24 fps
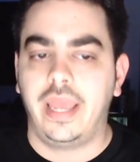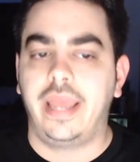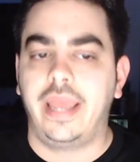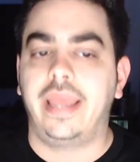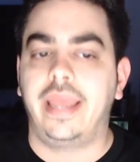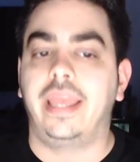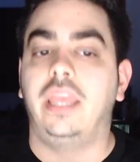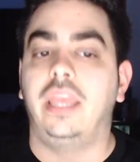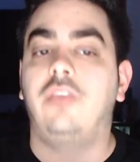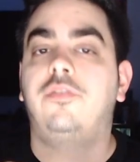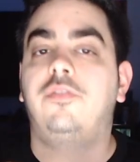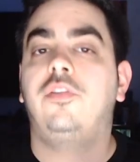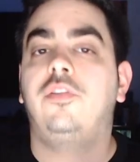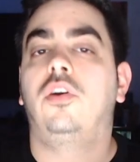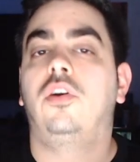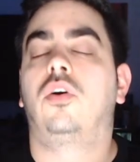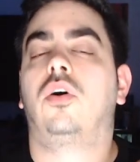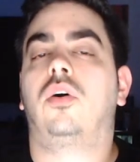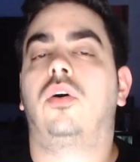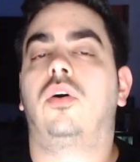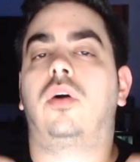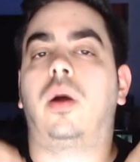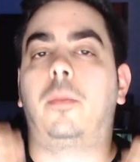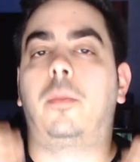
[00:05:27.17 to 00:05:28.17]
if
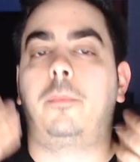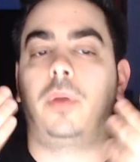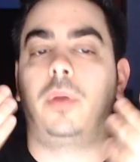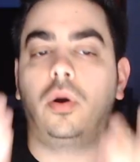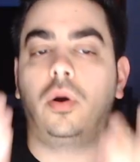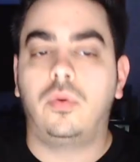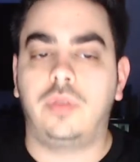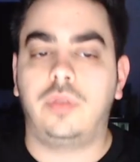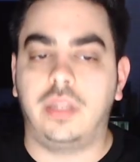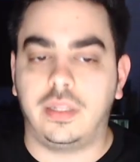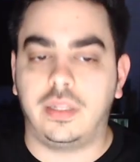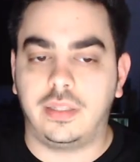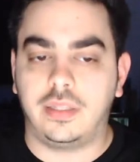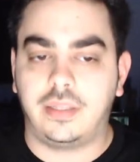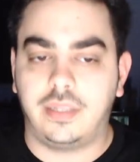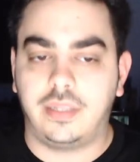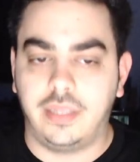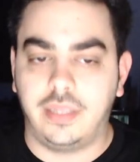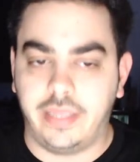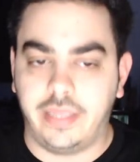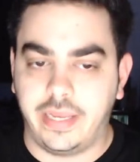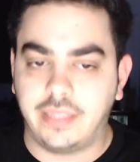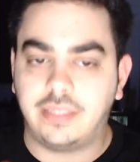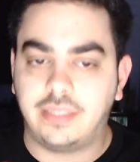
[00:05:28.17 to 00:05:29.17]
your opponent
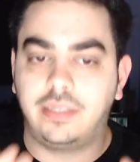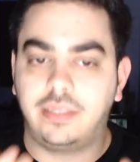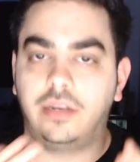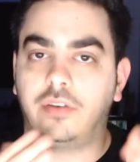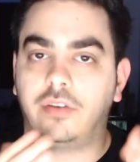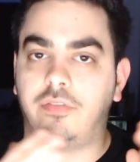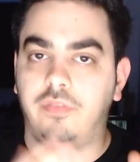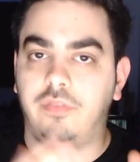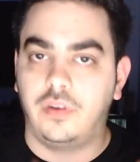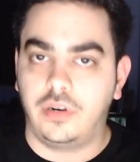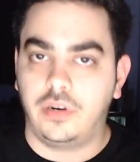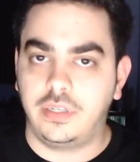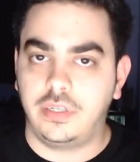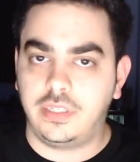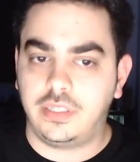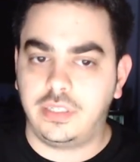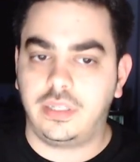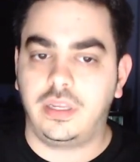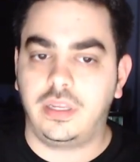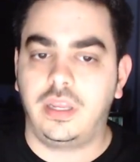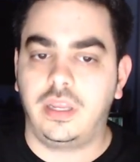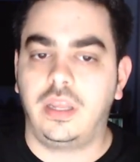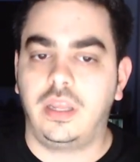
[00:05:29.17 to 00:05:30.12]
gets there first,